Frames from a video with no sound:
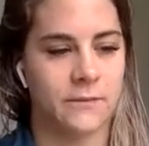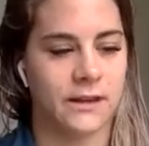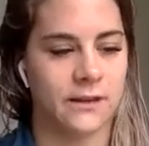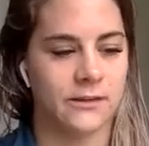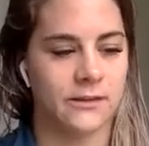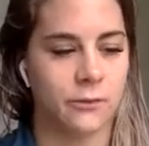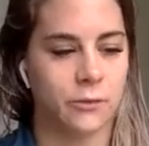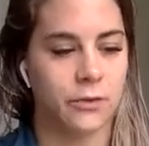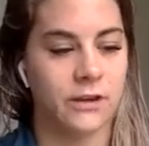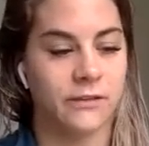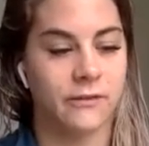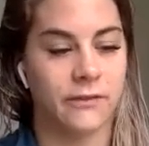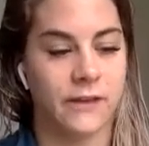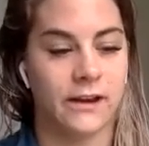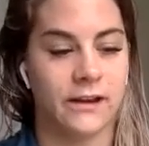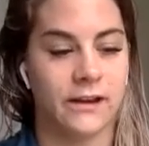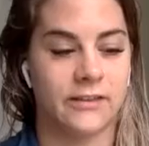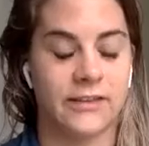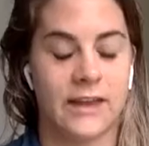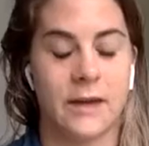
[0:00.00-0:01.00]
because it was
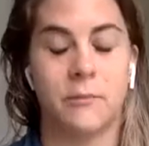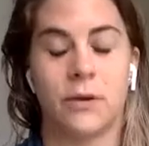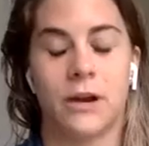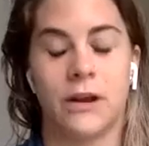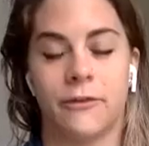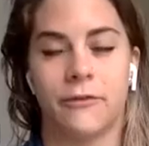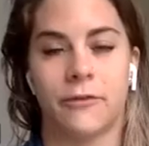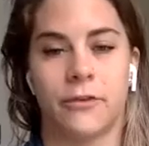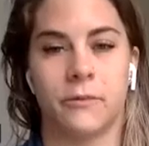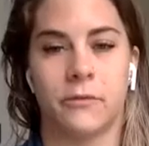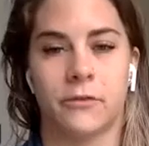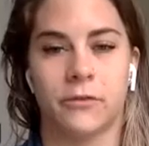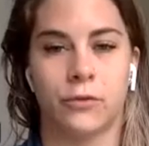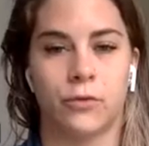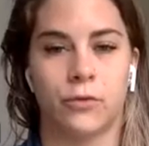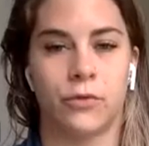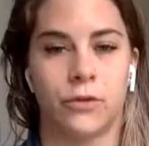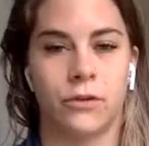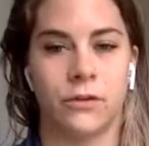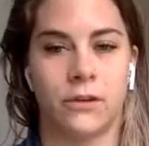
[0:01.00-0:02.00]
very separate from
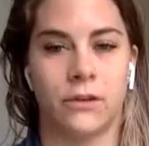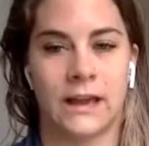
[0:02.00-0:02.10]
school.